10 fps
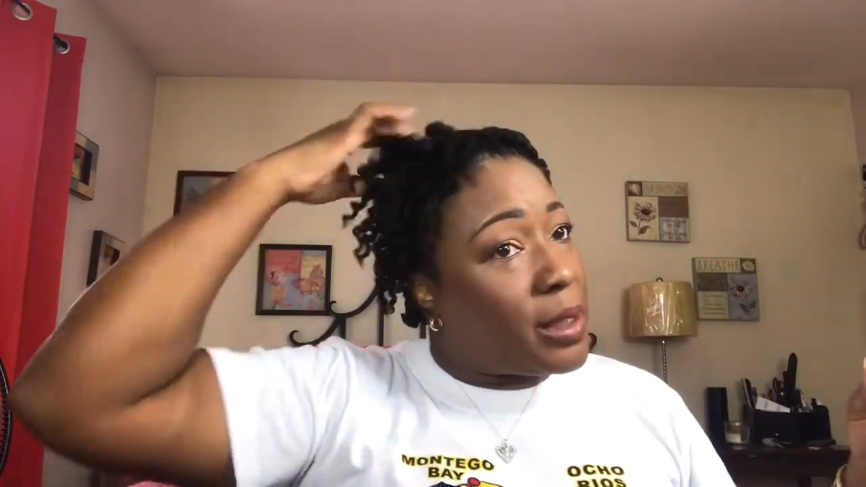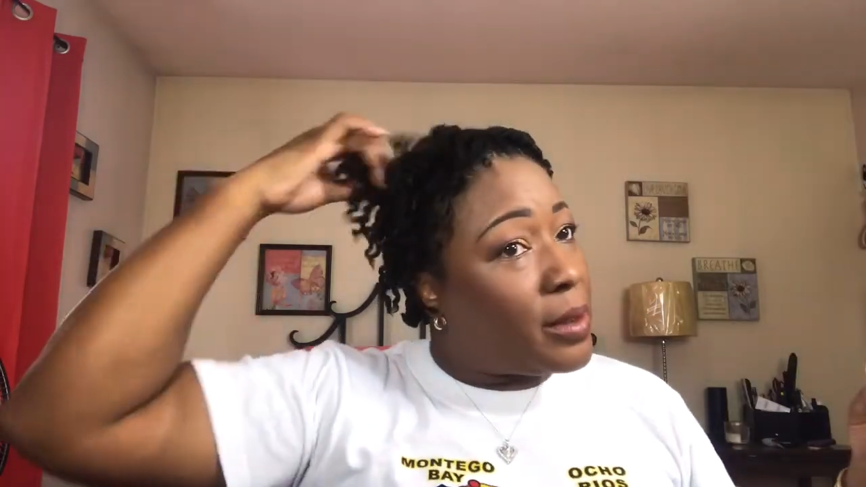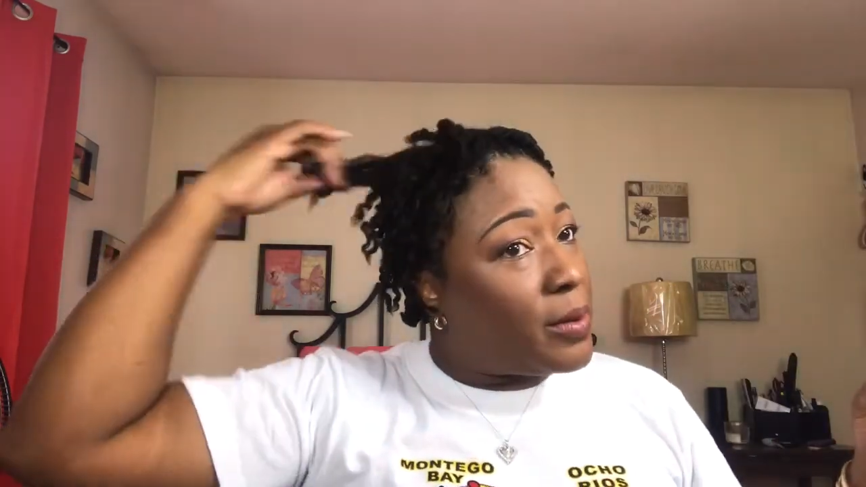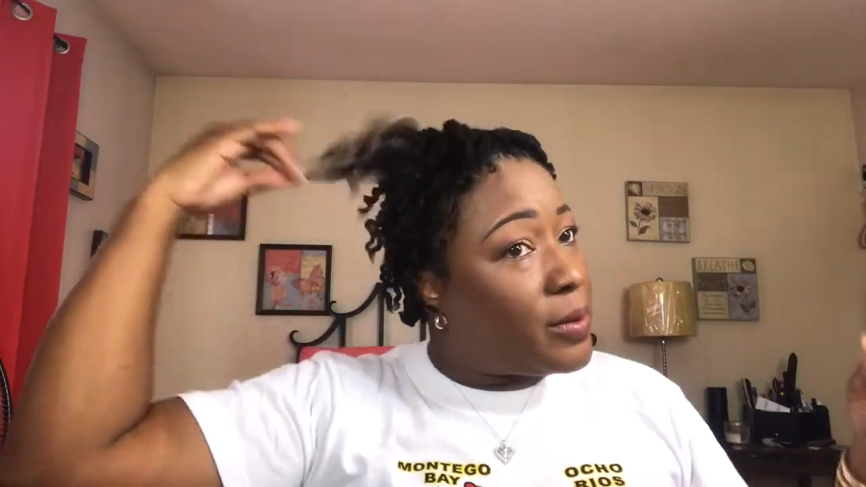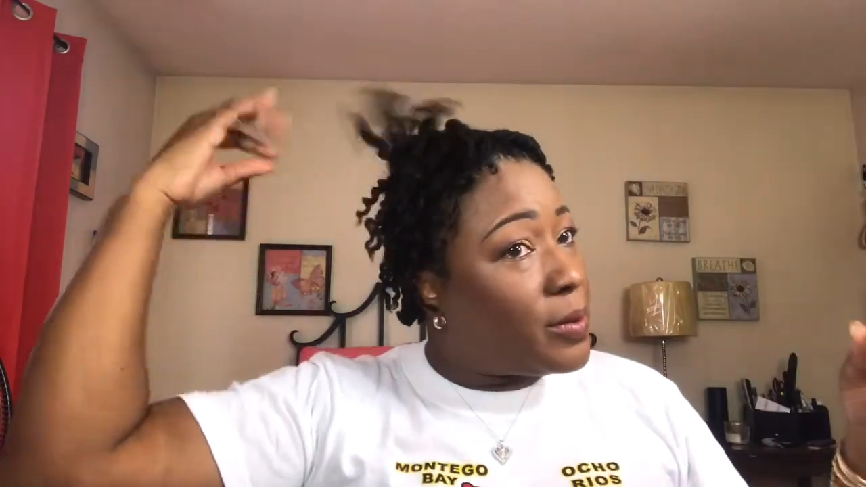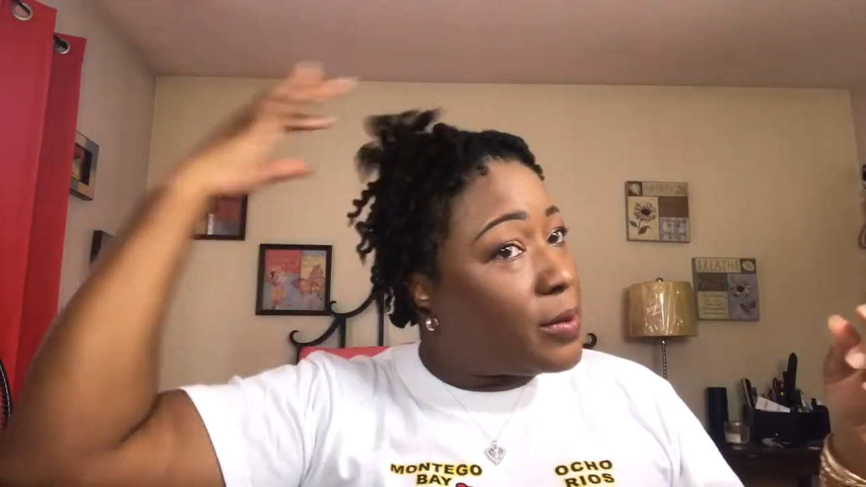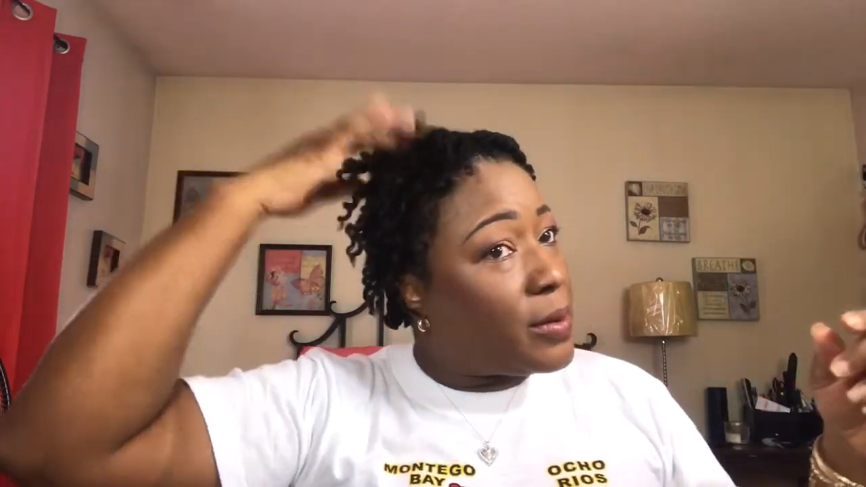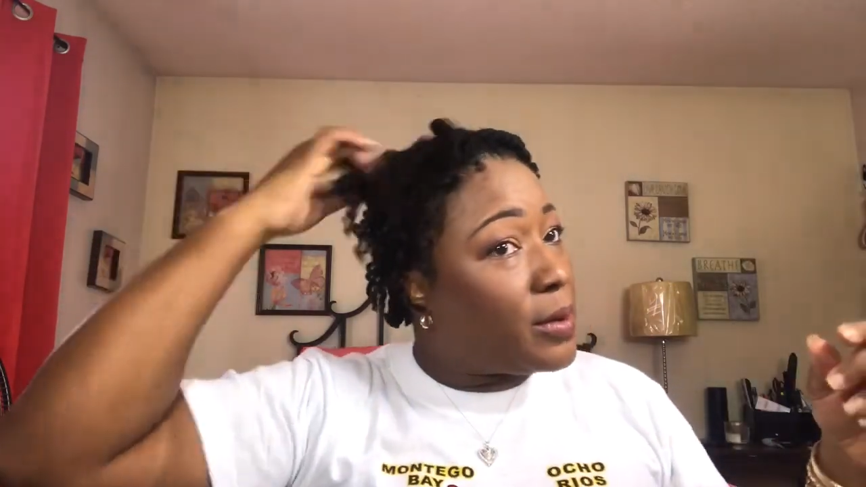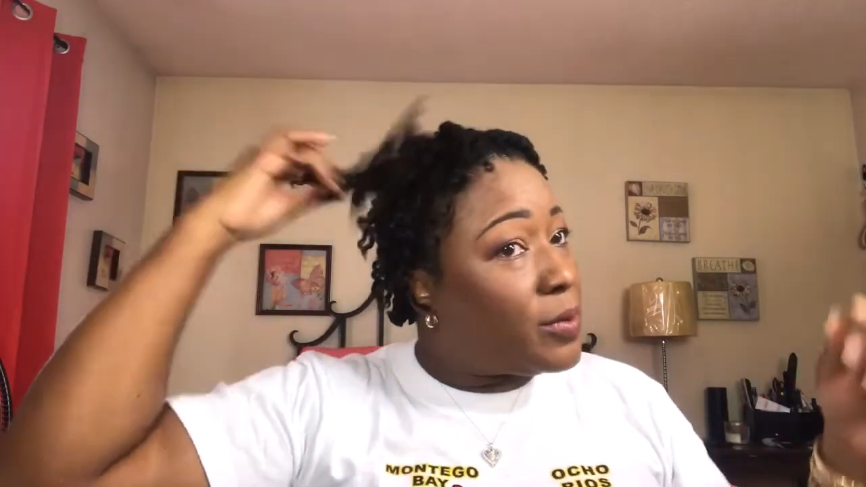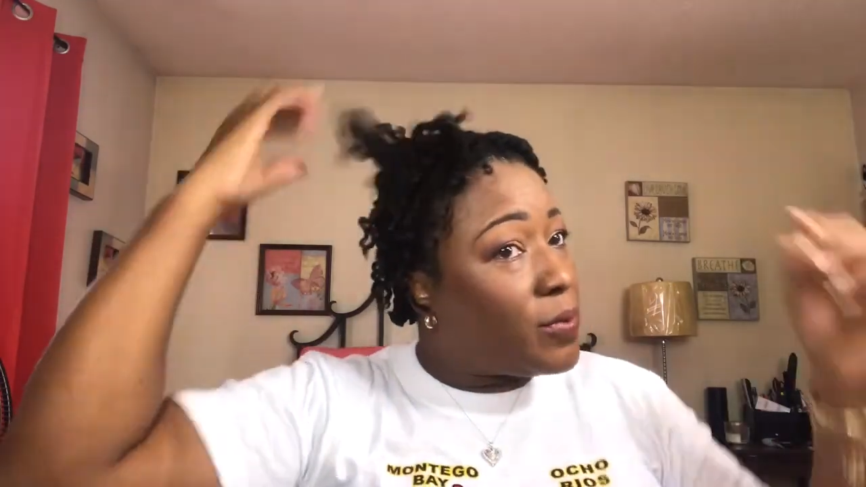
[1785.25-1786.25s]
though.
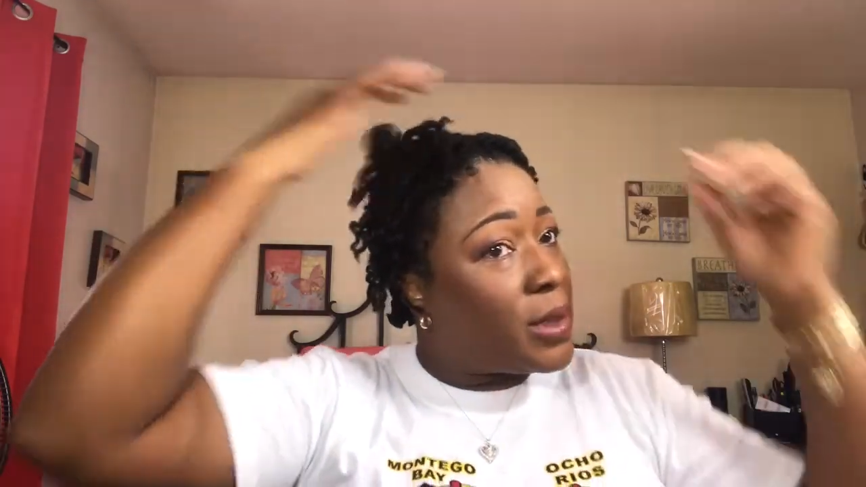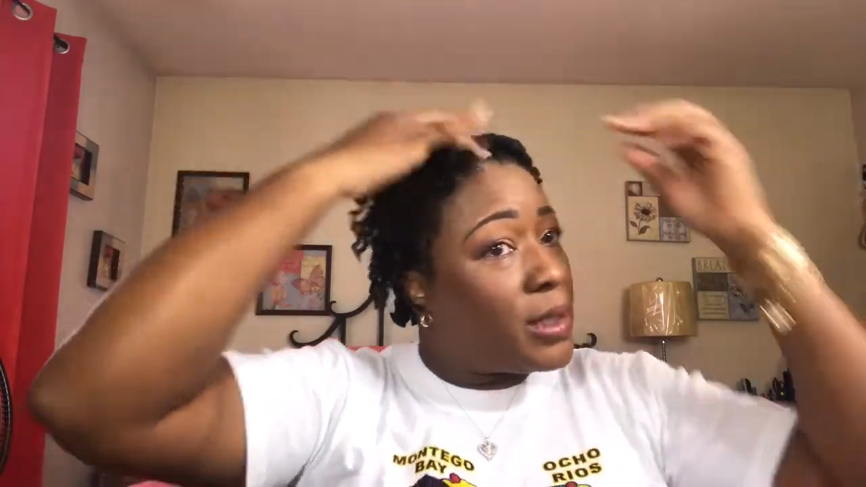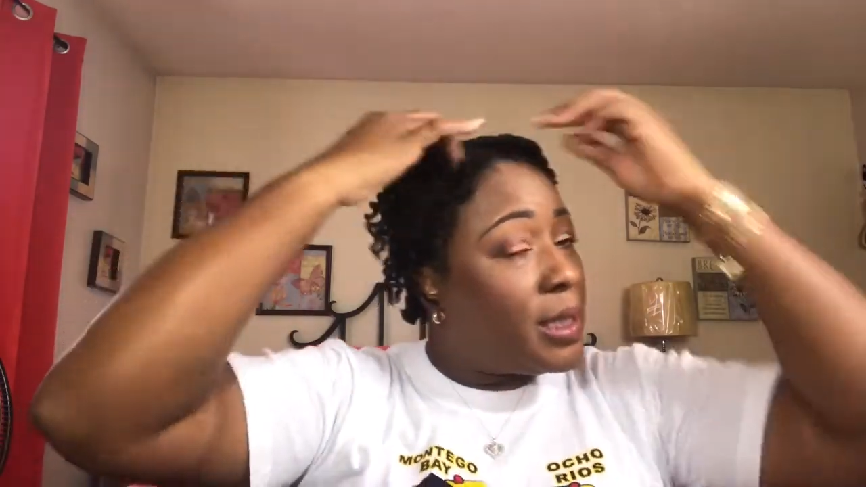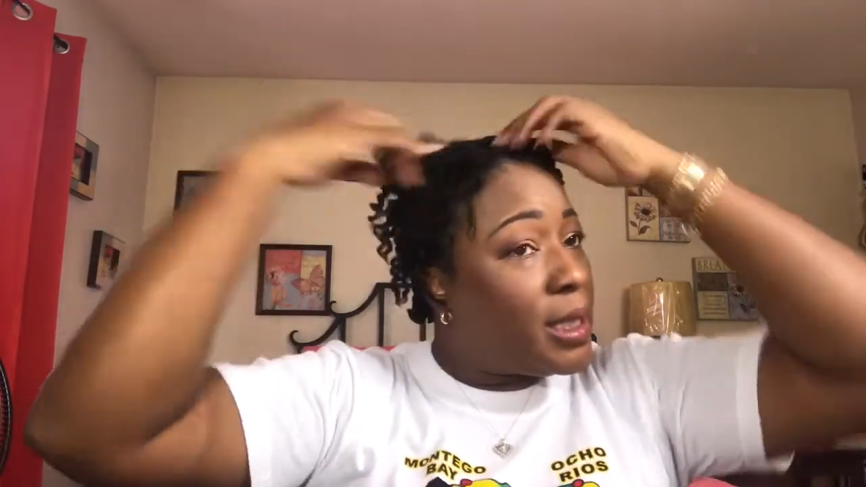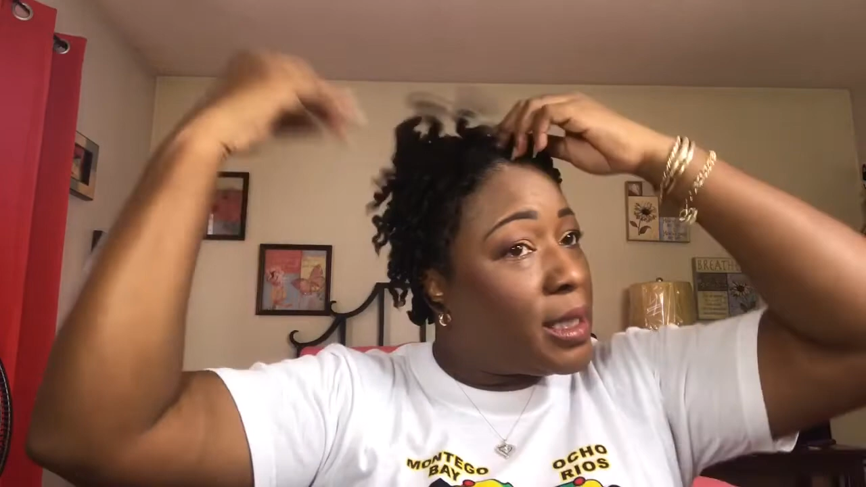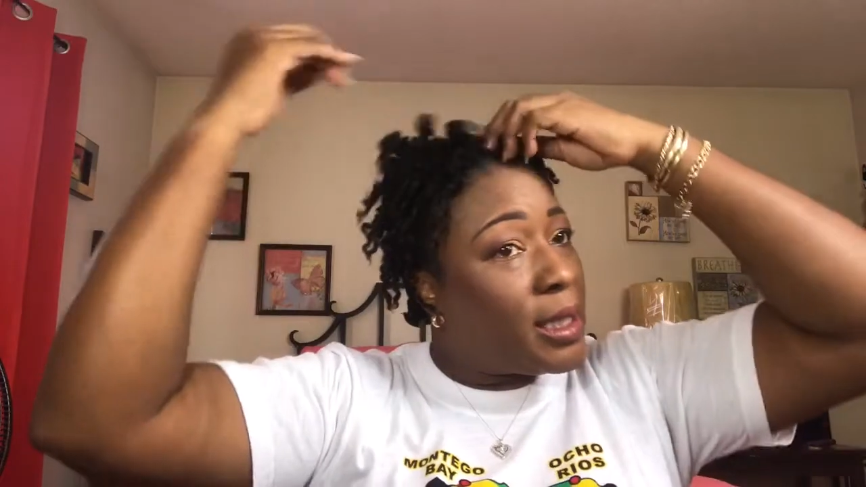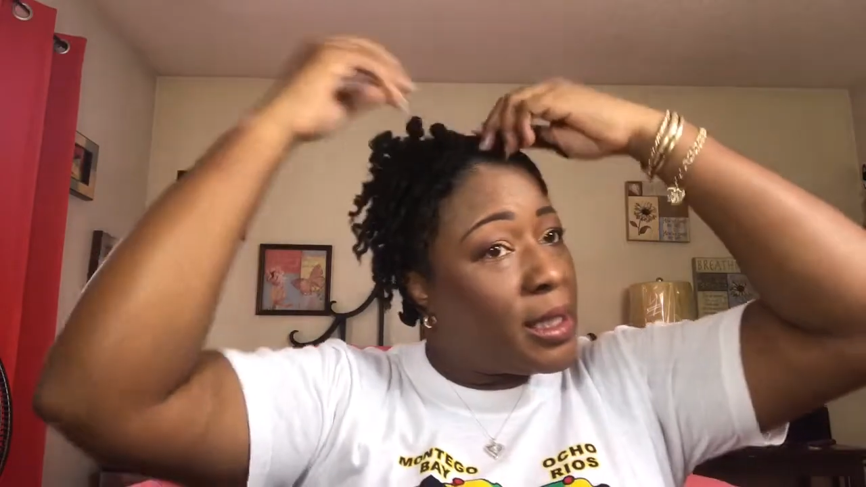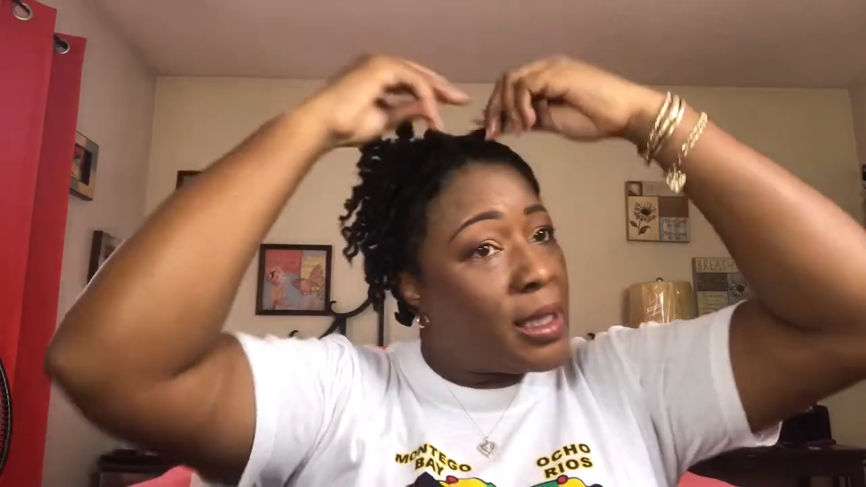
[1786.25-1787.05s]
It really did.